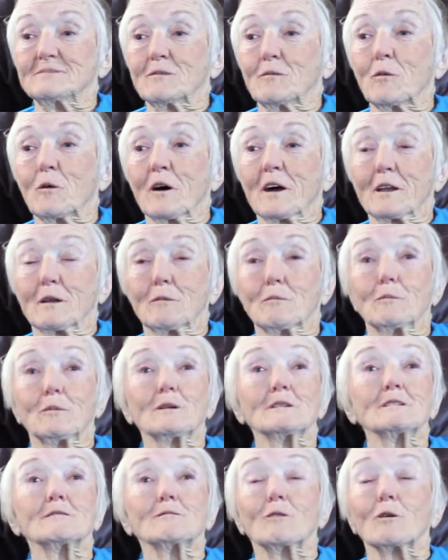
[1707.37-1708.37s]
the
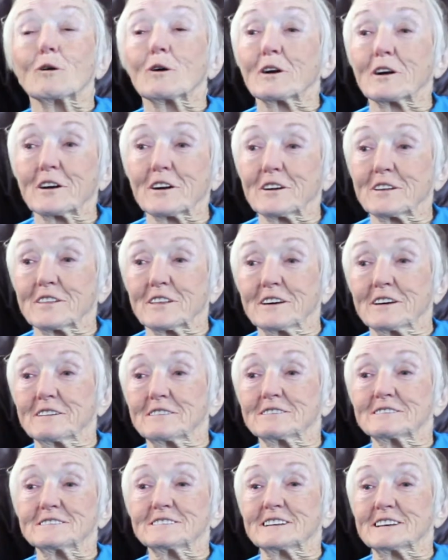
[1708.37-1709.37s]
bulwark that
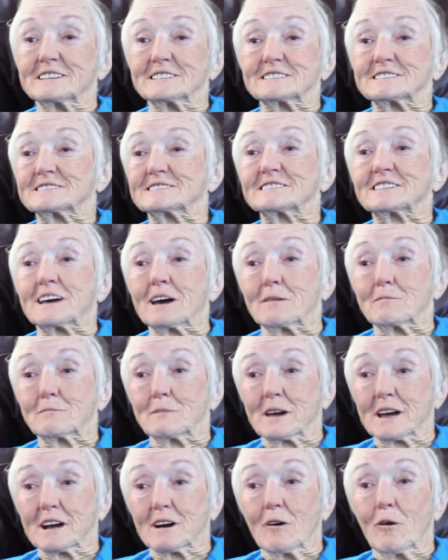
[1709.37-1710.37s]
has kept
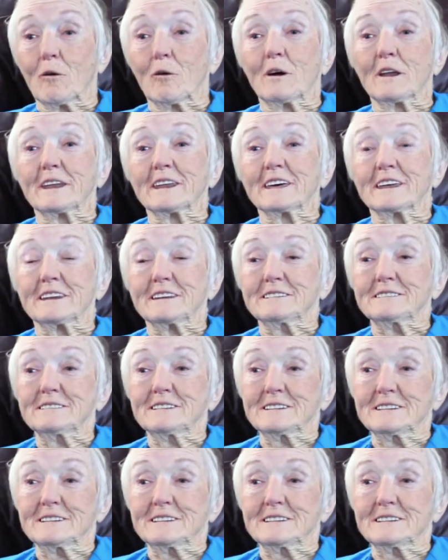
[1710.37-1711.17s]
me going, and